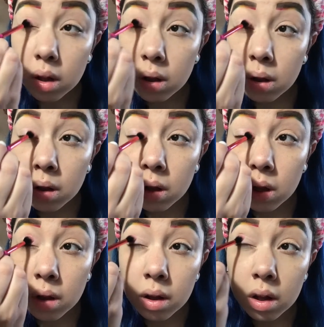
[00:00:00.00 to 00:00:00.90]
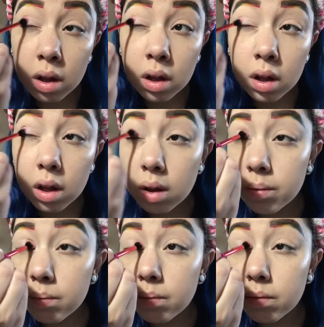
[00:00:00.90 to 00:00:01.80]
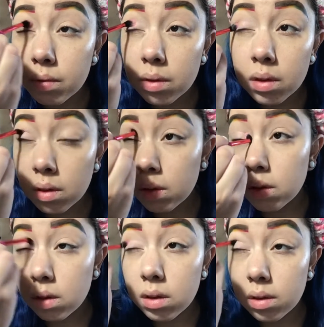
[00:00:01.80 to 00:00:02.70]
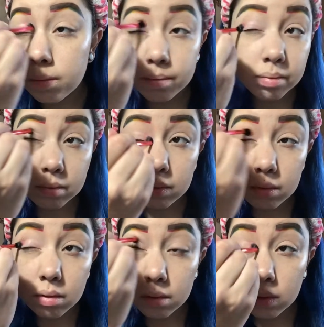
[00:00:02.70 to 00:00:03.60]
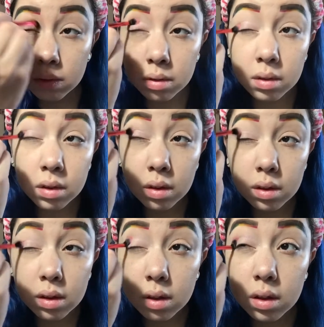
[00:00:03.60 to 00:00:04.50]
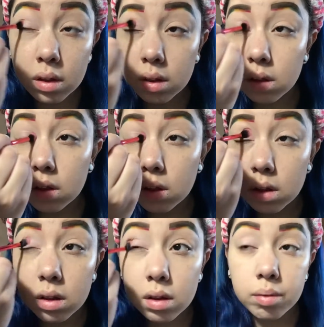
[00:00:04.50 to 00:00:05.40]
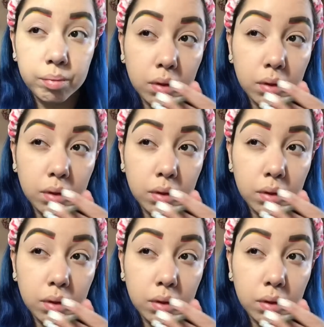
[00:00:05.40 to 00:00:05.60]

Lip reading: Clutch Your Pearls. And I'm just gonna lightly apply this to both the lids.